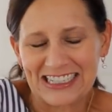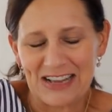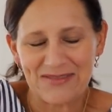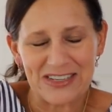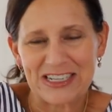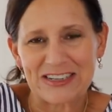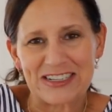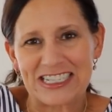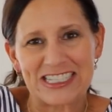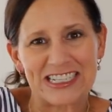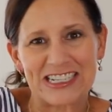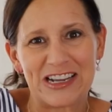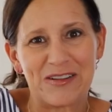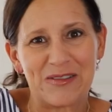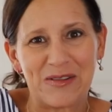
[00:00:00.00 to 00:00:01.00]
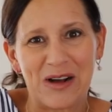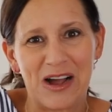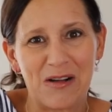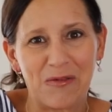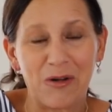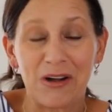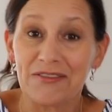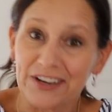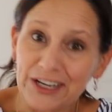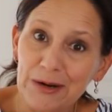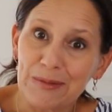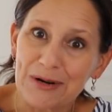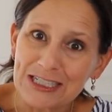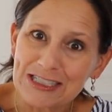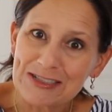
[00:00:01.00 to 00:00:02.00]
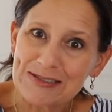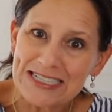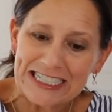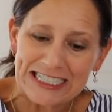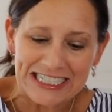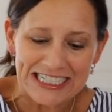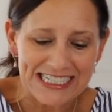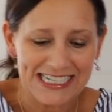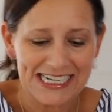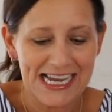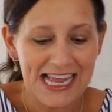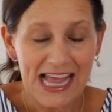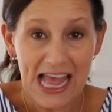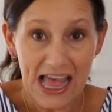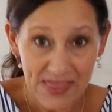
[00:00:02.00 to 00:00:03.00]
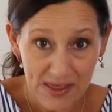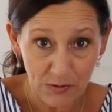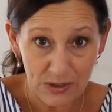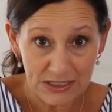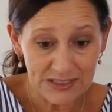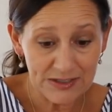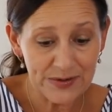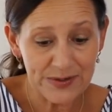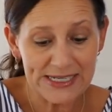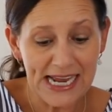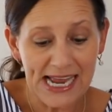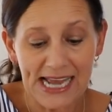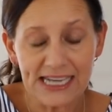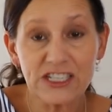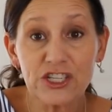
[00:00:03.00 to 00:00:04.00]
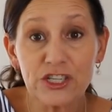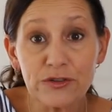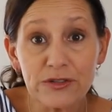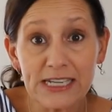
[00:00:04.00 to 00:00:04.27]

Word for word: I'd be curious to know uh, what video brought you here. And then we're also going to add two